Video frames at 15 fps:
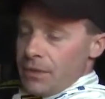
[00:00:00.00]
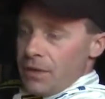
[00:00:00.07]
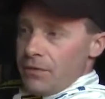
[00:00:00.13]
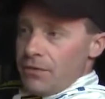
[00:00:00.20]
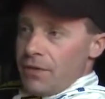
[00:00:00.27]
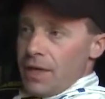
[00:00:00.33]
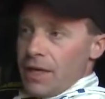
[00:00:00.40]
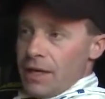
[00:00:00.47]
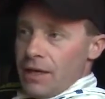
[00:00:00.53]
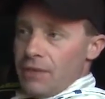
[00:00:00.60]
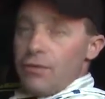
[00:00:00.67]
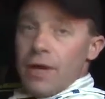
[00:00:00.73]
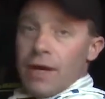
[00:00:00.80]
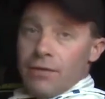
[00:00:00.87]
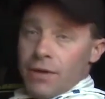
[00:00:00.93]
fitting
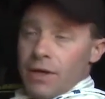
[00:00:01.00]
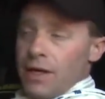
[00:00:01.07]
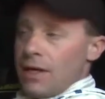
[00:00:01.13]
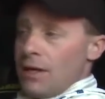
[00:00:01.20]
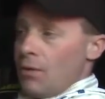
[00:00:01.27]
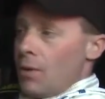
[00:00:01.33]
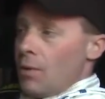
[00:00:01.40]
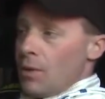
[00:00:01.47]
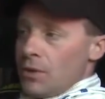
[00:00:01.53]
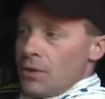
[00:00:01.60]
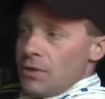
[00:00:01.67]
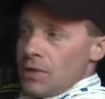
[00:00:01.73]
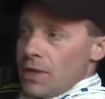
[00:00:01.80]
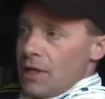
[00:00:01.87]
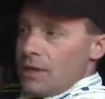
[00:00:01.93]
if we ever need it. We won't
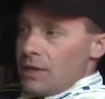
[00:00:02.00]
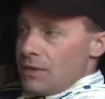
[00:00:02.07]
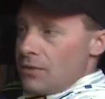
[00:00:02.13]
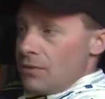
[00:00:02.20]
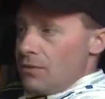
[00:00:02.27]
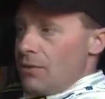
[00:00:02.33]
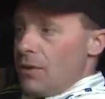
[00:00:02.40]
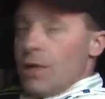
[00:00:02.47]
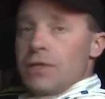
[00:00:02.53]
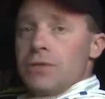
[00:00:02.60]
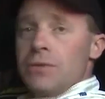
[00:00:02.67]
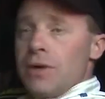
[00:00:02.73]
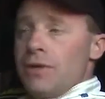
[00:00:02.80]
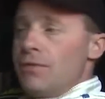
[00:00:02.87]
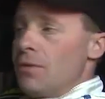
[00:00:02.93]
use it at the Rolex
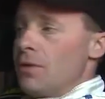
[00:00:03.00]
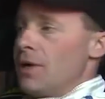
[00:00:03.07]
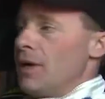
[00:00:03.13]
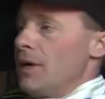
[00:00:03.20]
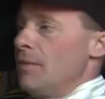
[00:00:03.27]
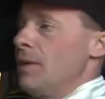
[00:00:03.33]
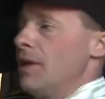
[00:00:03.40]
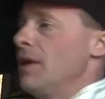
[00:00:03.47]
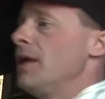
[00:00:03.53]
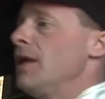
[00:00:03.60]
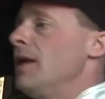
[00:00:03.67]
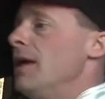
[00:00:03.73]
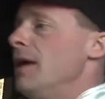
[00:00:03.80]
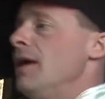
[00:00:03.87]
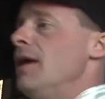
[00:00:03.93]
24 here, but
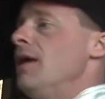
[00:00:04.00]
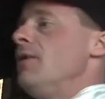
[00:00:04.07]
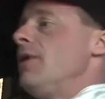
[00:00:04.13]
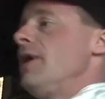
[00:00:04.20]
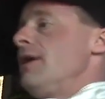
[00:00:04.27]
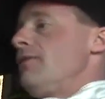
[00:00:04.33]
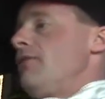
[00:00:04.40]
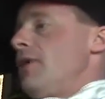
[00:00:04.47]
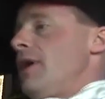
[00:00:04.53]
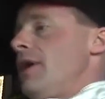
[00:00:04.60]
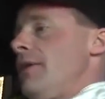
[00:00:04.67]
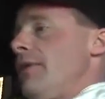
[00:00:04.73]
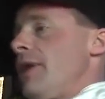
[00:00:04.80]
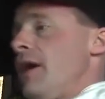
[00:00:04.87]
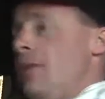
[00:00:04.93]
we have
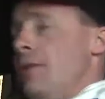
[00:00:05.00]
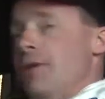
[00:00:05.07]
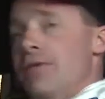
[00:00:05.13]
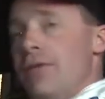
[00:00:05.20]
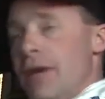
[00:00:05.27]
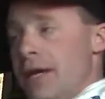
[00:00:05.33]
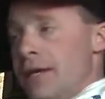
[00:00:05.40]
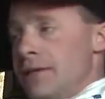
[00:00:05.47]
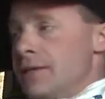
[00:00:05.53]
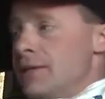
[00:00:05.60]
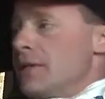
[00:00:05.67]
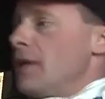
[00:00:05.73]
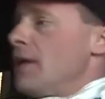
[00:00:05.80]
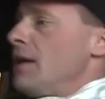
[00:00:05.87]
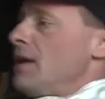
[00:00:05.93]
helmet fans.
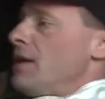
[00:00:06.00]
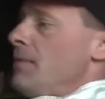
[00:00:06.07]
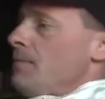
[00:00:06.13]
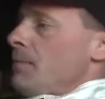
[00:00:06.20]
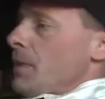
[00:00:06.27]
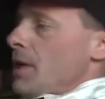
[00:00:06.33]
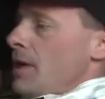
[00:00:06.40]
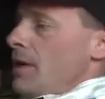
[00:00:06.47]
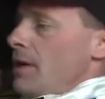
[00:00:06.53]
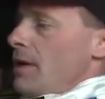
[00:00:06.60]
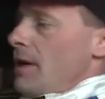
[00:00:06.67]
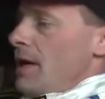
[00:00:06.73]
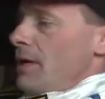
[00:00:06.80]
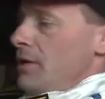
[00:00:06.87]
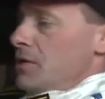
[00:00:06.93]

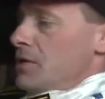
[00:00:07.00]
On the